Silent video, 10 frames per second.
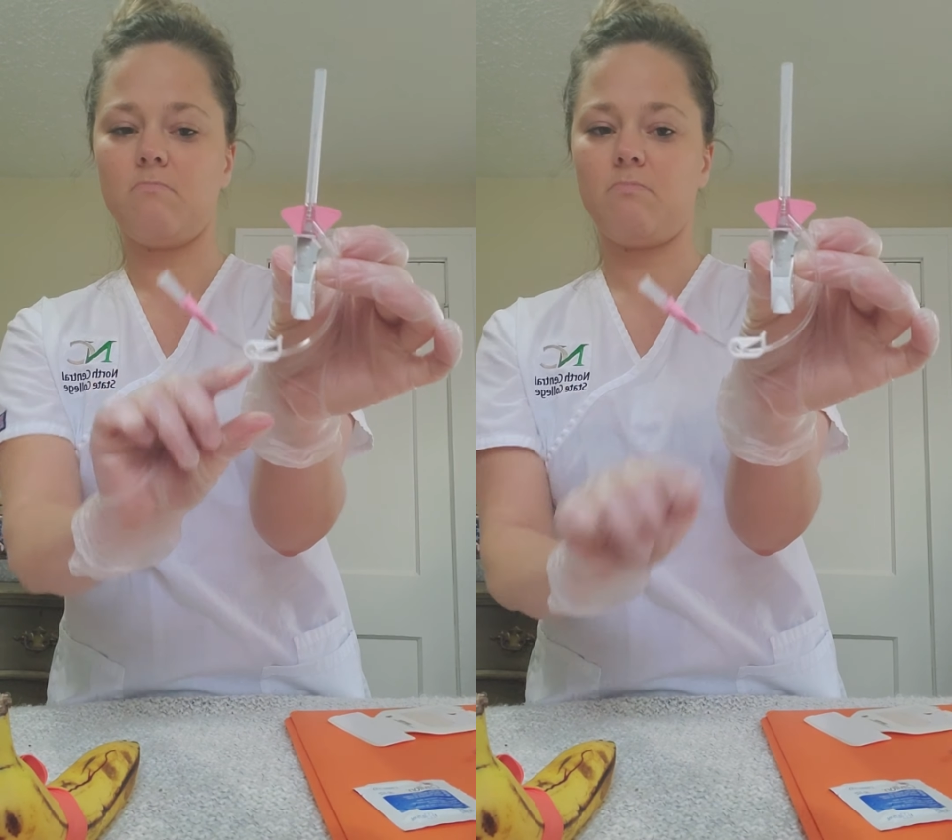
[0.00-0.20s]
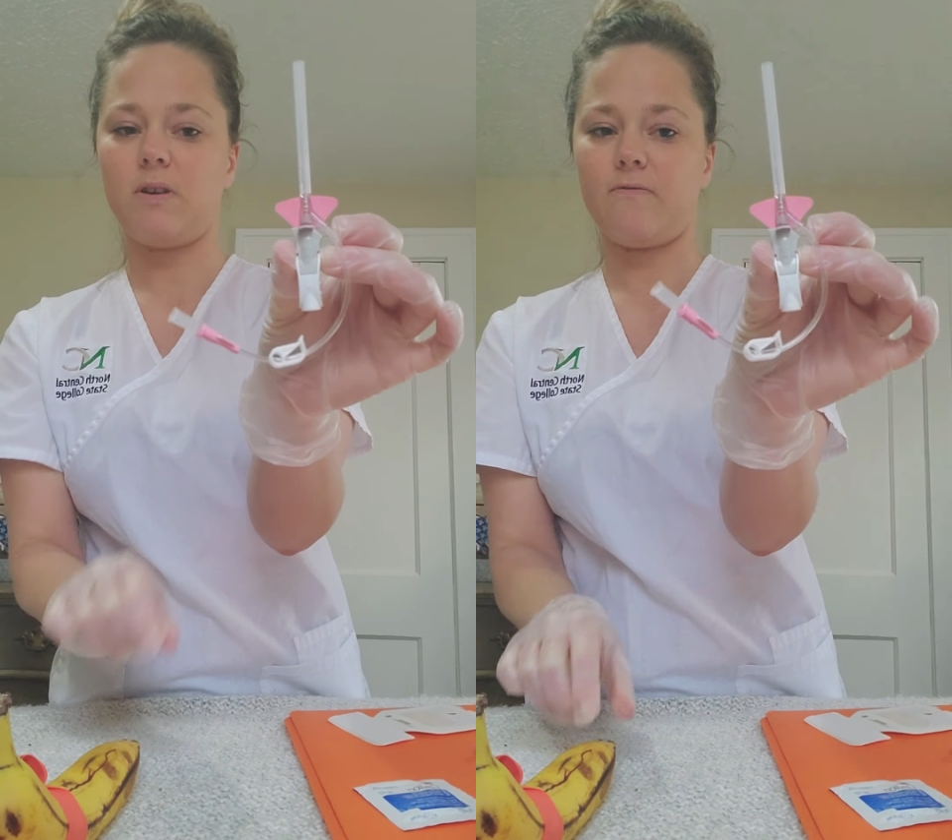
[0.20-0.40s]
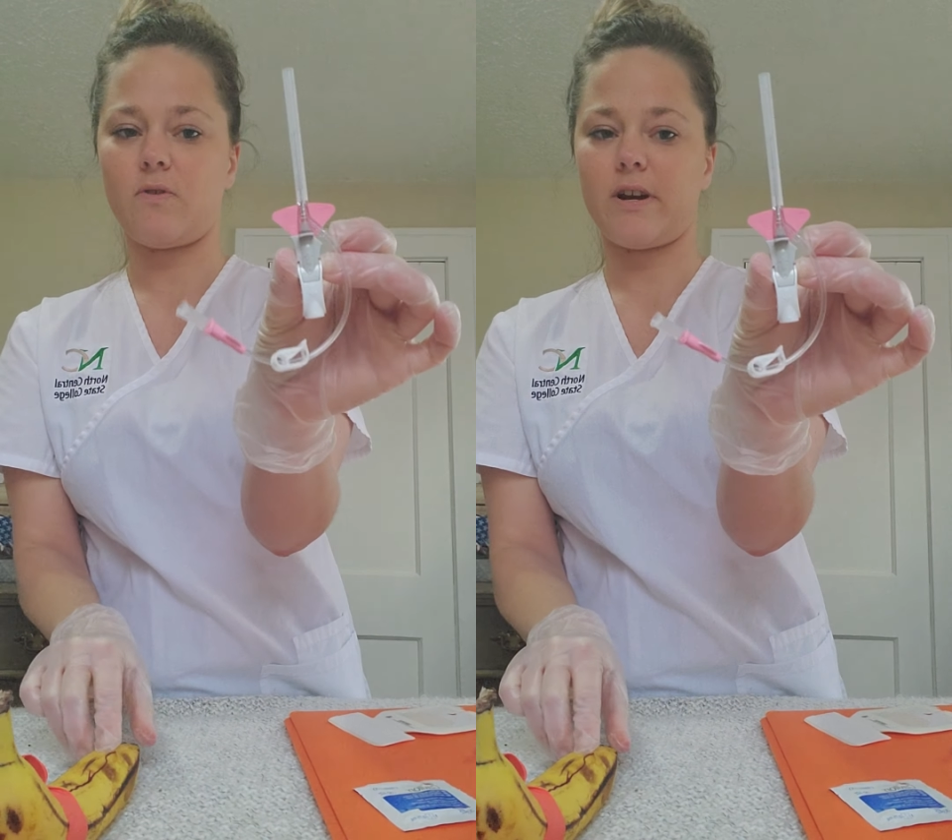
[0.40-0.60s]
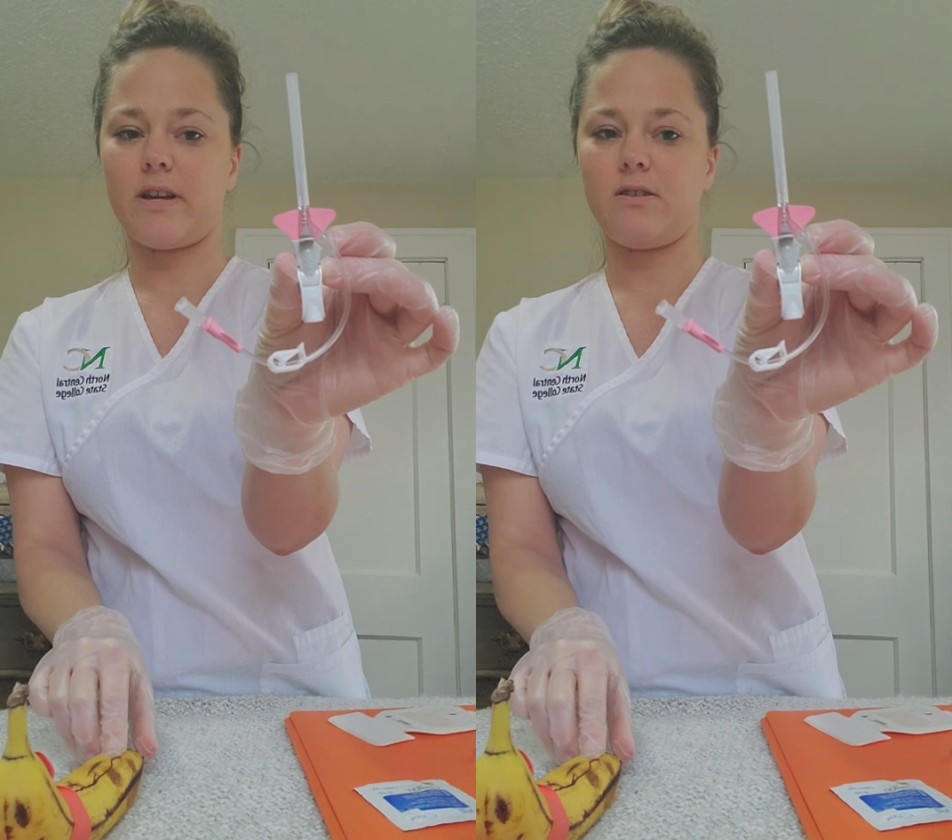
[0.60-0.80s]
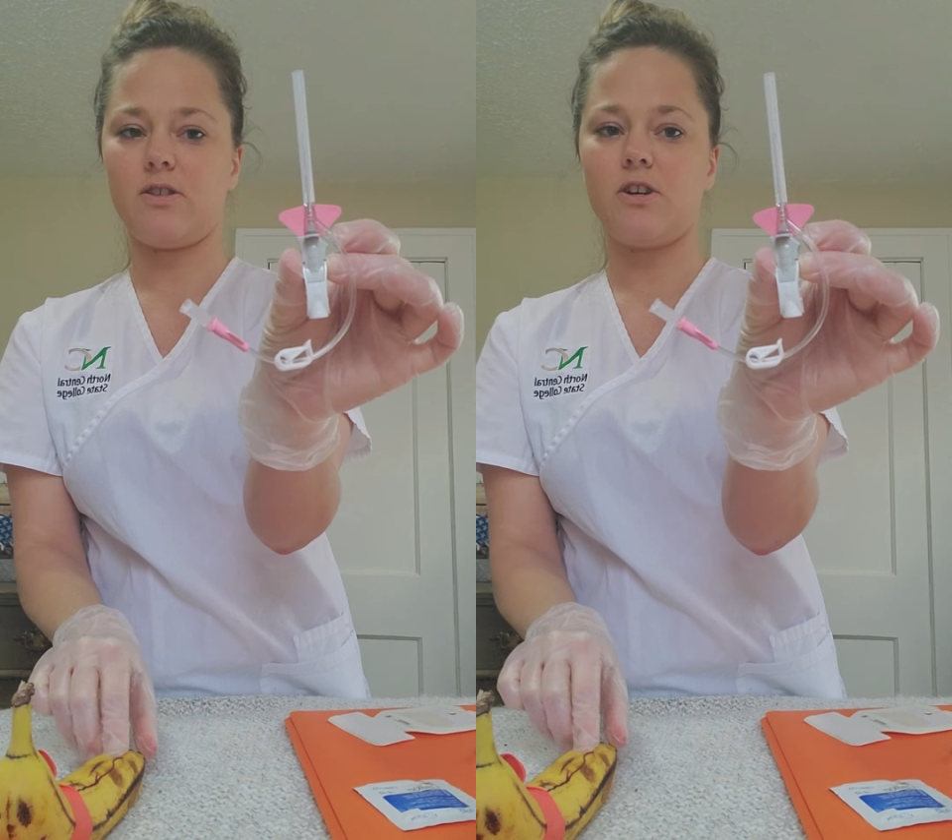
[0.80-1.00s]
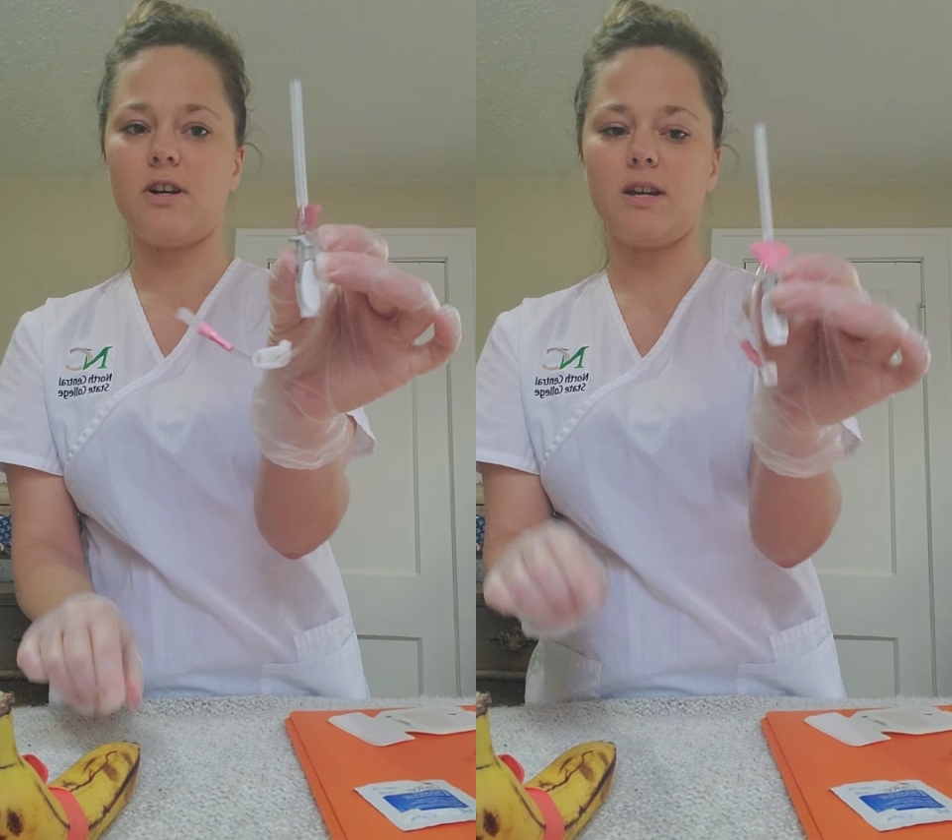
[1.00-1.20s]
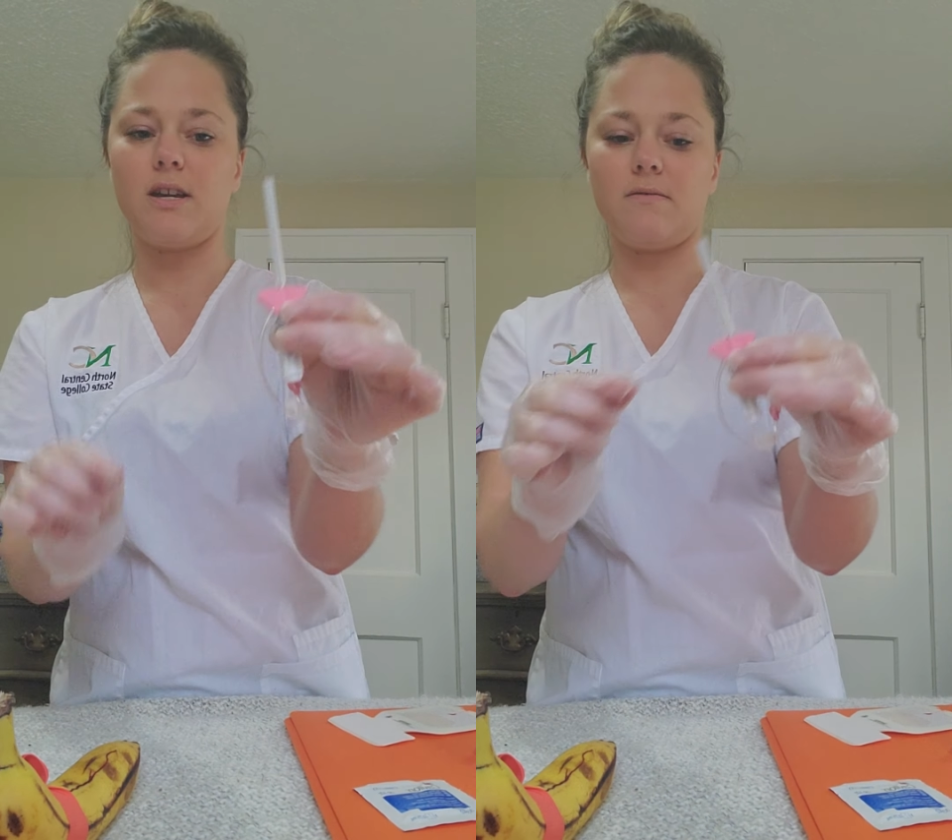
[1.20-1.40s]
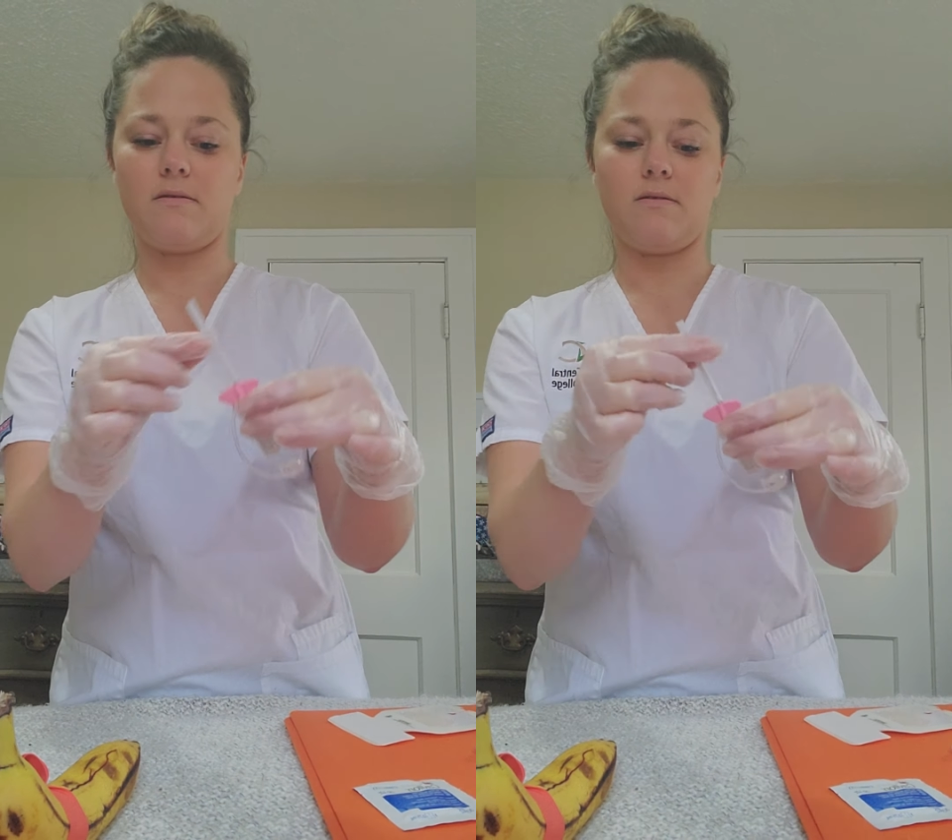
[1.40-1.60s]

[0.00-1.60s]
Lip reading: before I insert it.